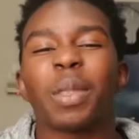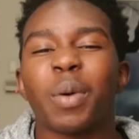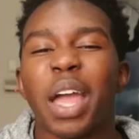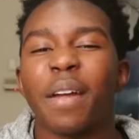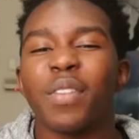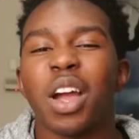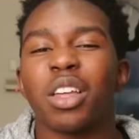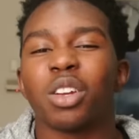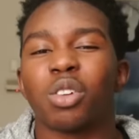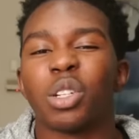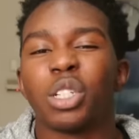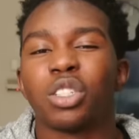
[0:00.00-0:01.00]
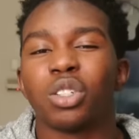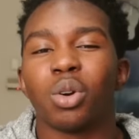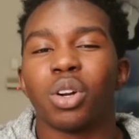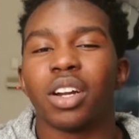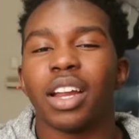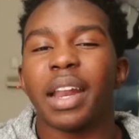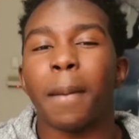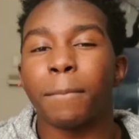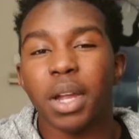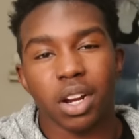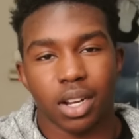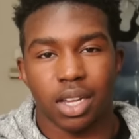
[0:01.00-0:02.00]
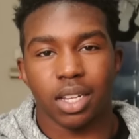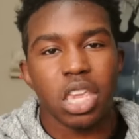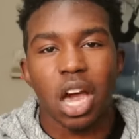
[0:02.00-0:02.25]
thing with every other grocery store in America.